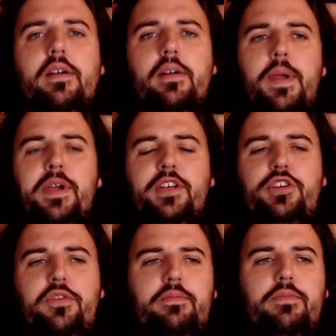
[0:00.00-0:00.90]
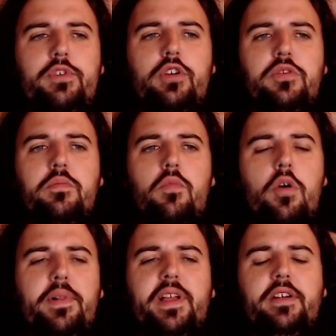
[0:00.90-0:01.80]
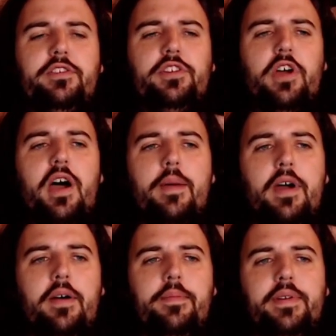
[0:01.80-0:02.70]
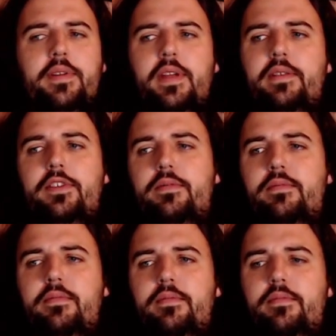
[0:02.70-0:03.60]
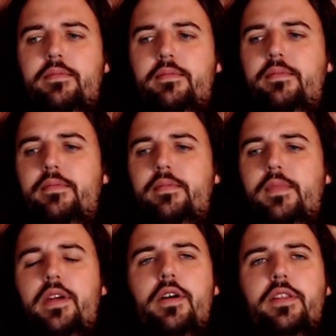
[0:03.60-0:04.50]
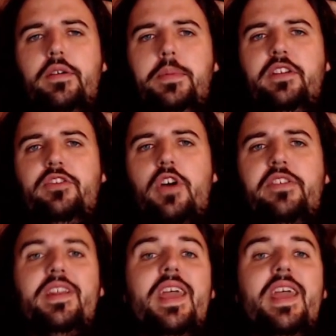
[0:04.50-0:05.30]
Maybe I should have chosen more players to talk about, but I don't know. That would have been exhausting.